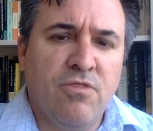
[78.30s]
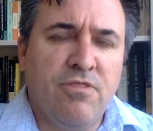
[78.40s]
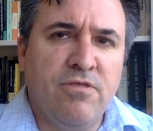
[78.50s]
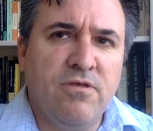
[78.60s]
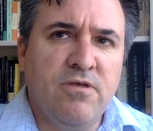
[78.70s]

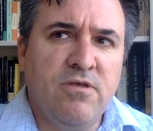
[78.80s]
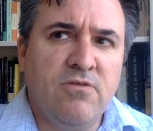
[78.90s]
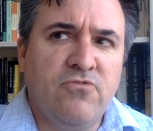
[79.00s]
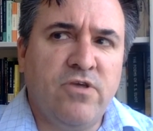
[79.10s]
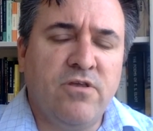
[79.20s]
the
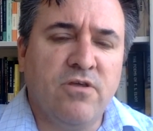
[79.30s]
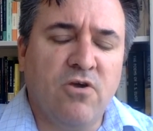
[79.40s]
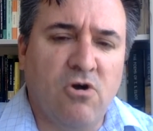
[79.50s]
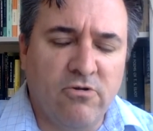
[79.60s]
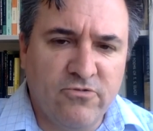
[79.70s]
gender
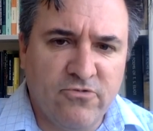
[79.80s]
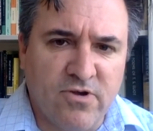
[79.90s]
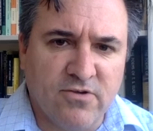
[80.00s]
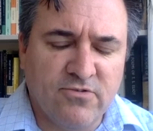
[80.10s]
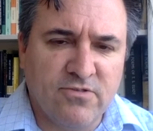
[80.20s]

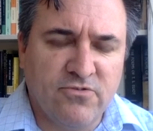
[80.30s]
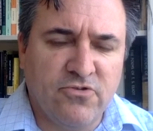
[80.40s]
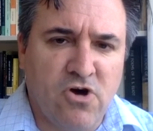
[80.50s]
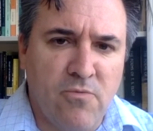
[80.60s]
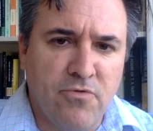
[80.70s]
constructs at the
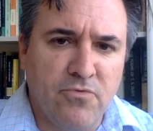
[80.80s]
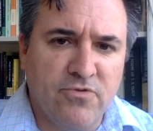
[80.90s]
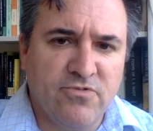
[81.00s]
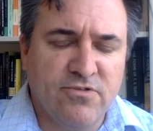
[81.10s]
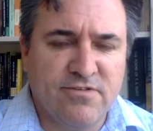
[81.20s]
time in
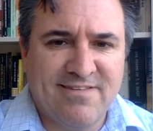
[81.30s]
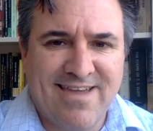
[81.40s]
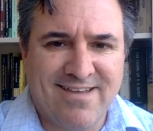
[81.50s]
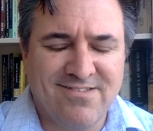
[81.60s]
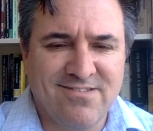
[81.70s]
which the
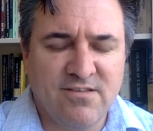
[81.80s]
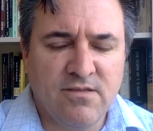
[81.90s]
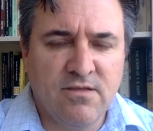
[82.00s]
text